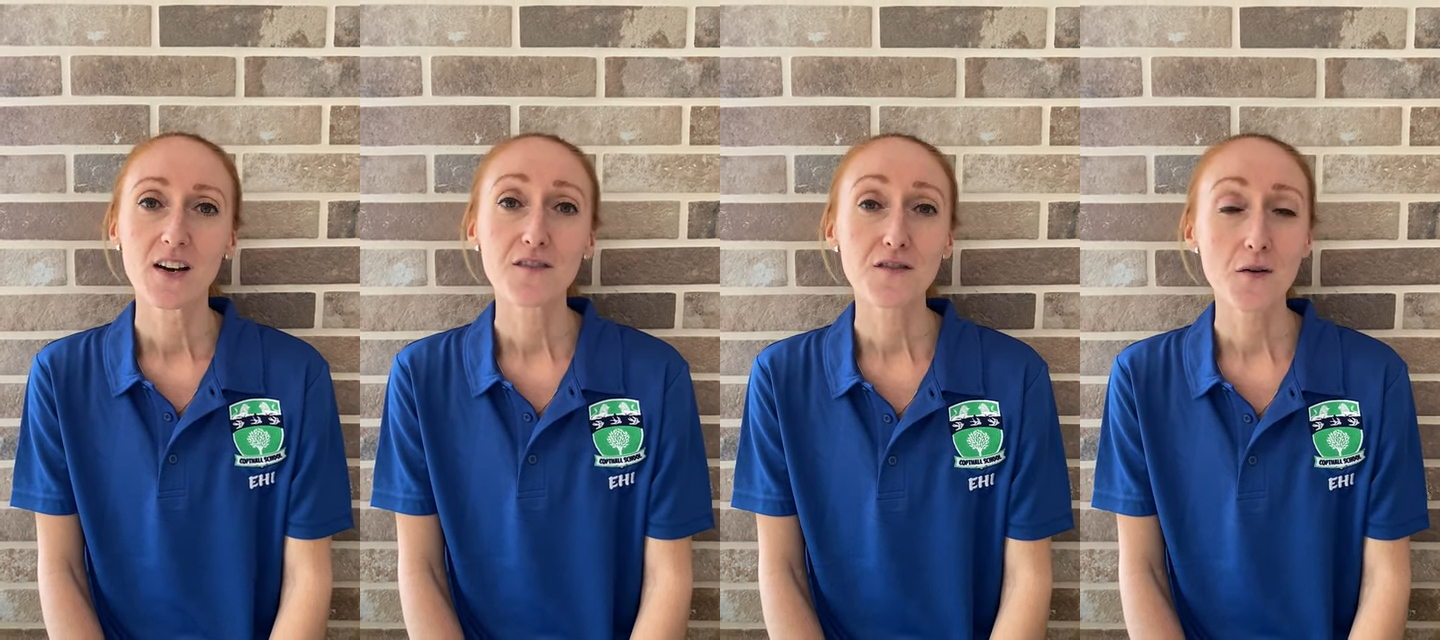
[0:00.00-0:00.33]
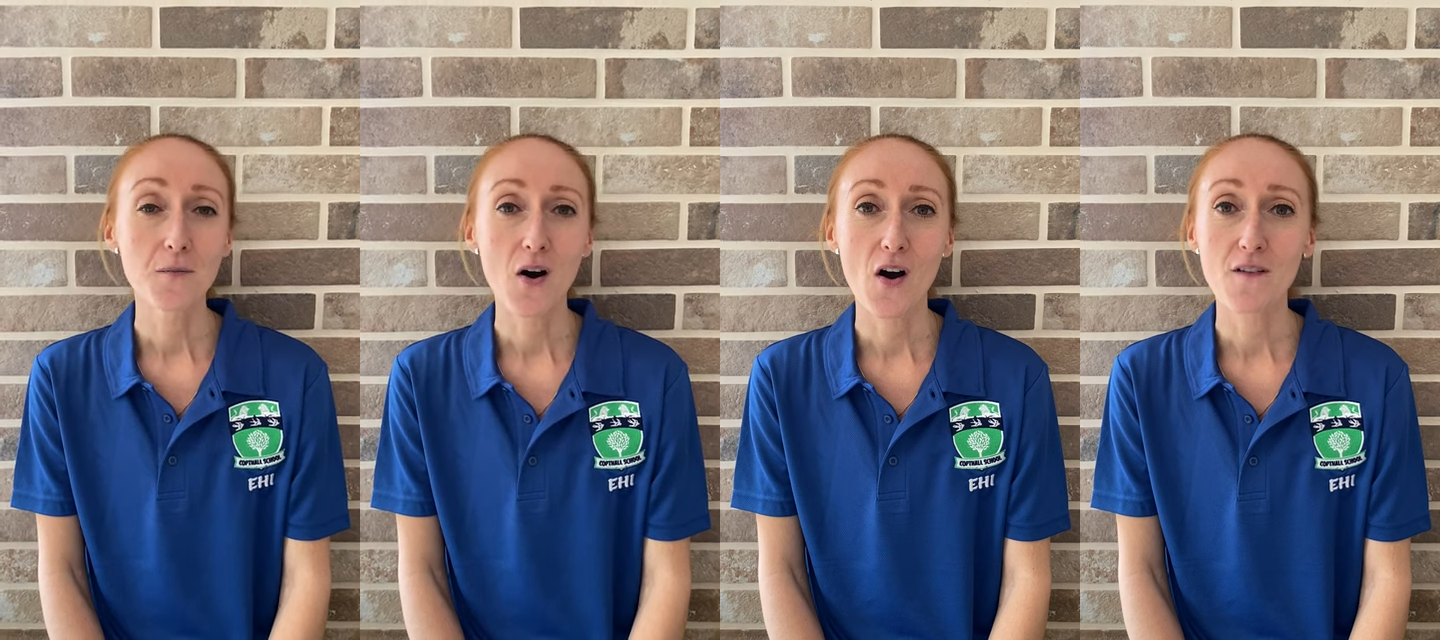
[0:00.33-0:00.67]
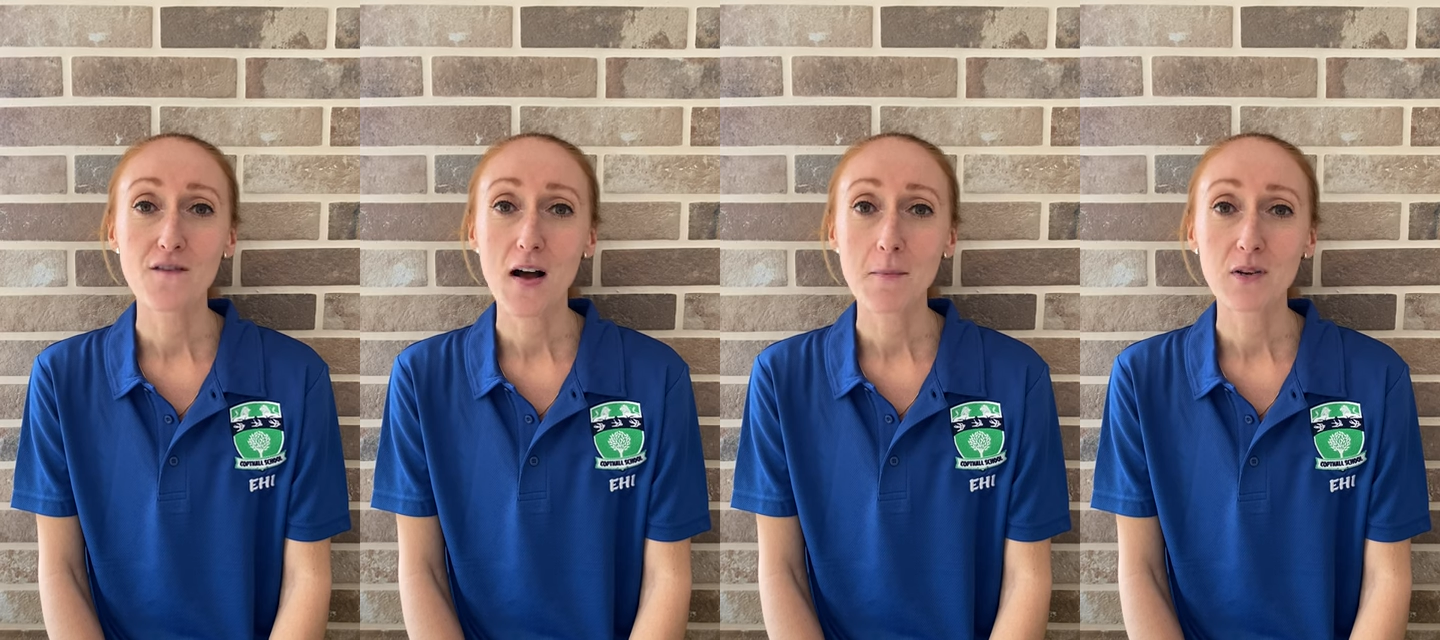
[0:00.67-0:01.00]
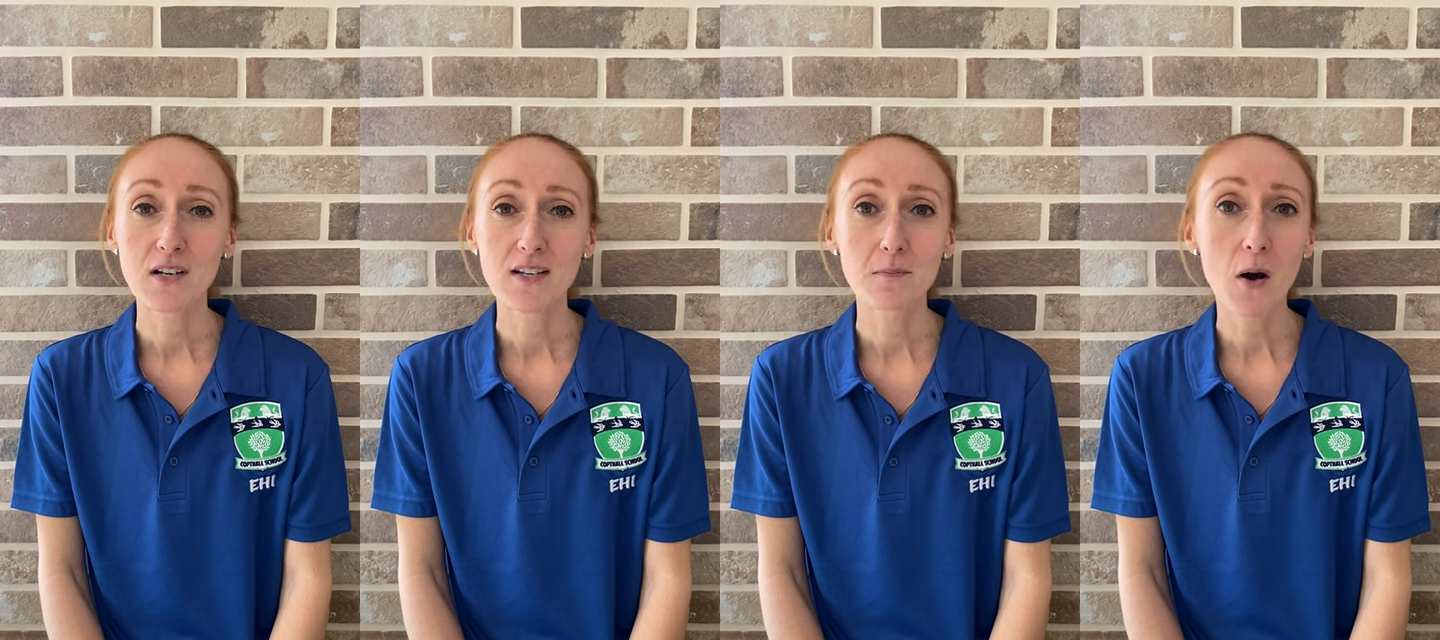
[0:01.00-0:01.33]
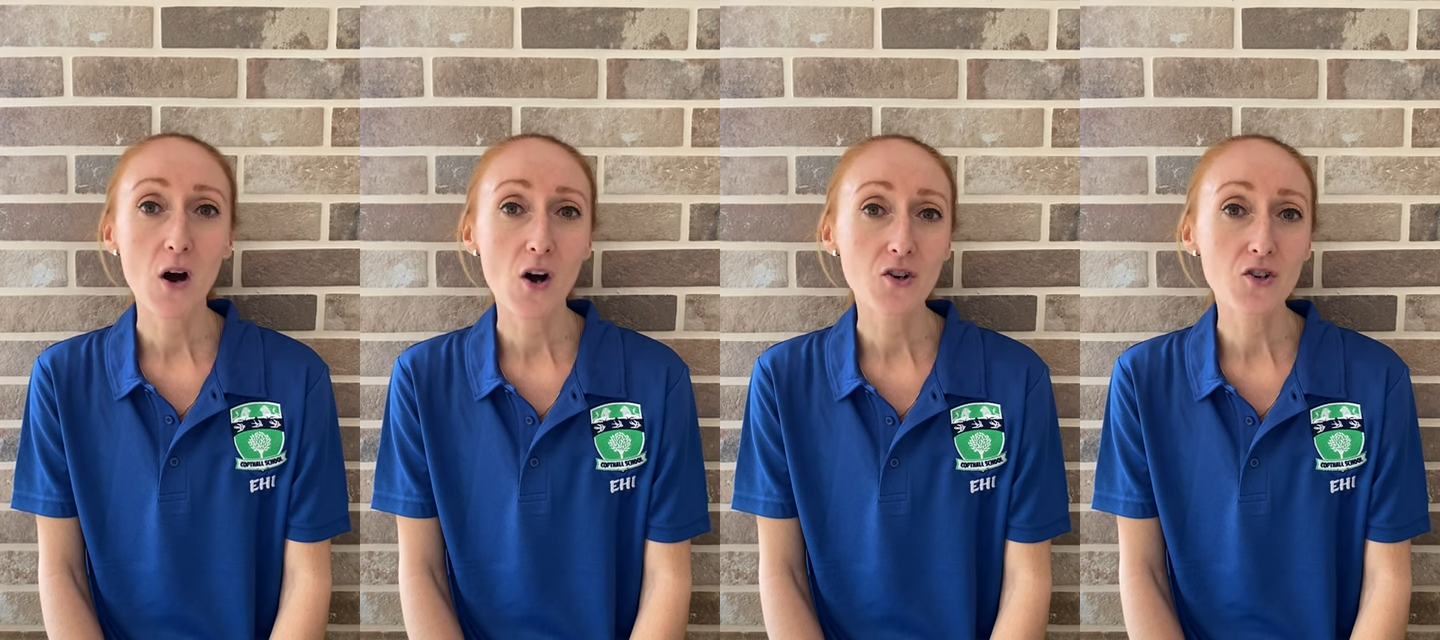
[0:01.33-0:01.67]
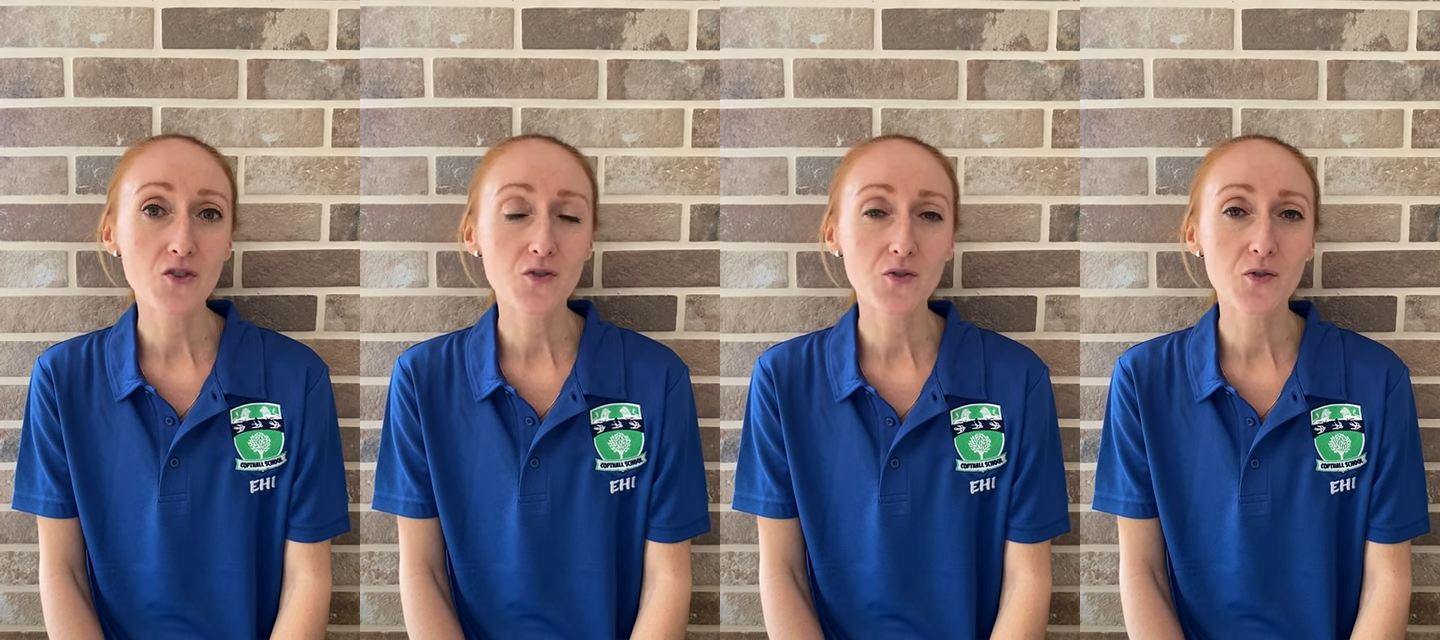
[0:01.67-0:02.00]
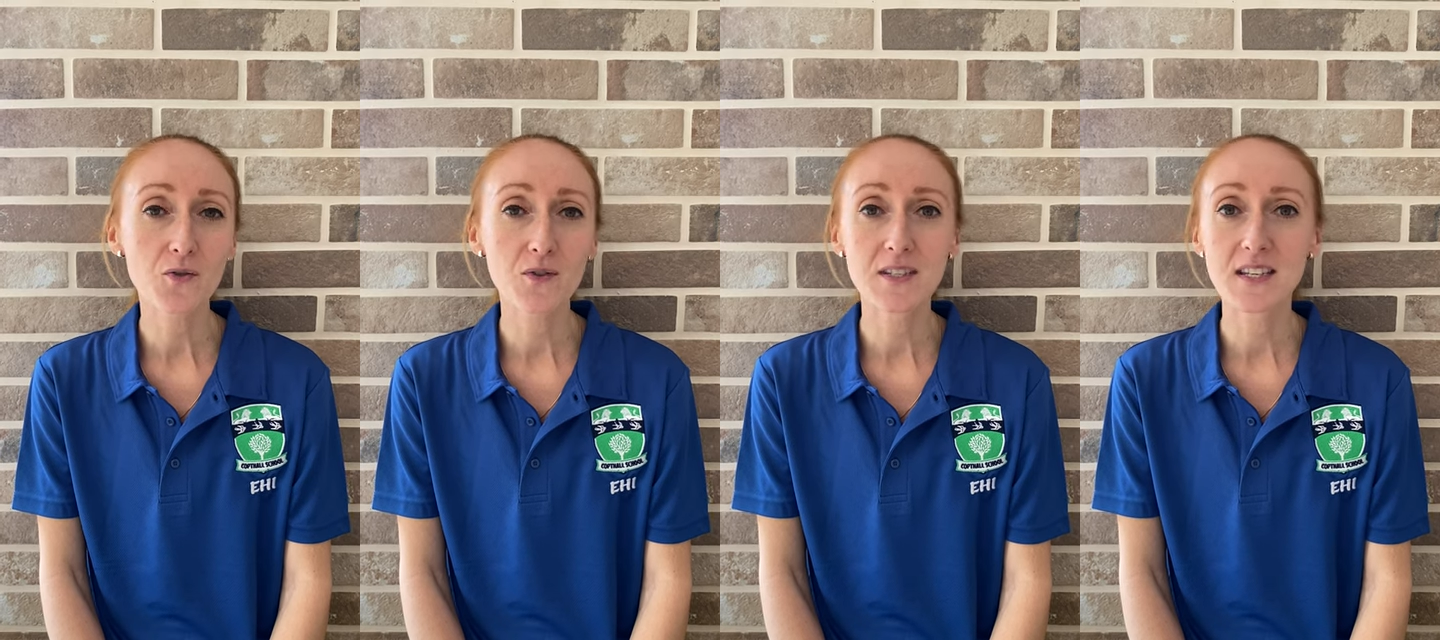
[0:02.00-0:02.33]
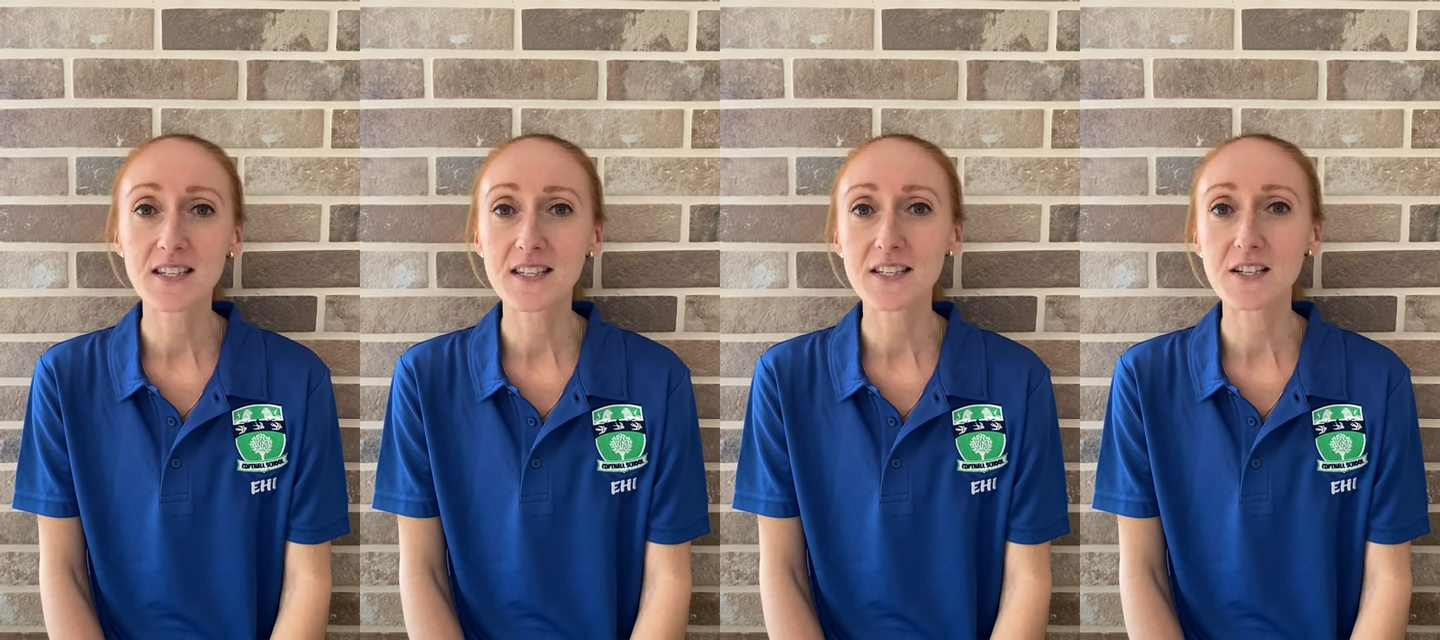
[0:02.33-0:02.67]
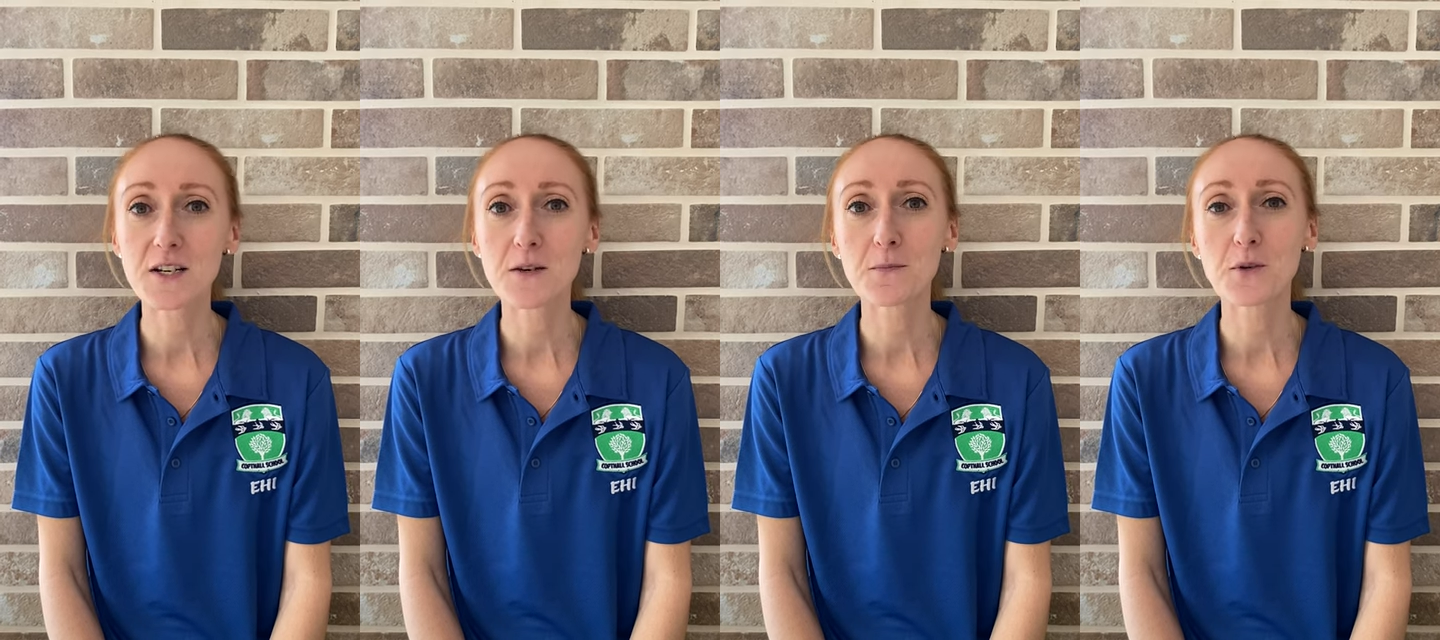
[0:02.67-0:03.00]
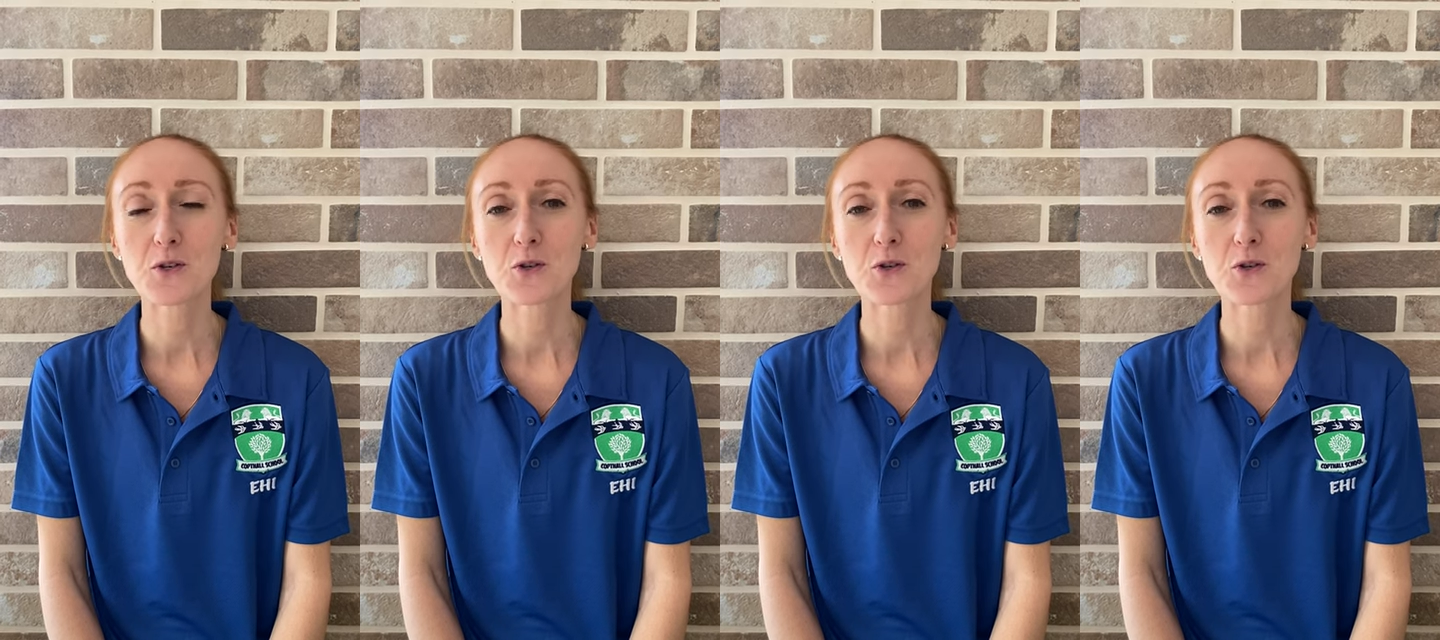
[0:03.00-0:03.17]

From our fabulous pastoral system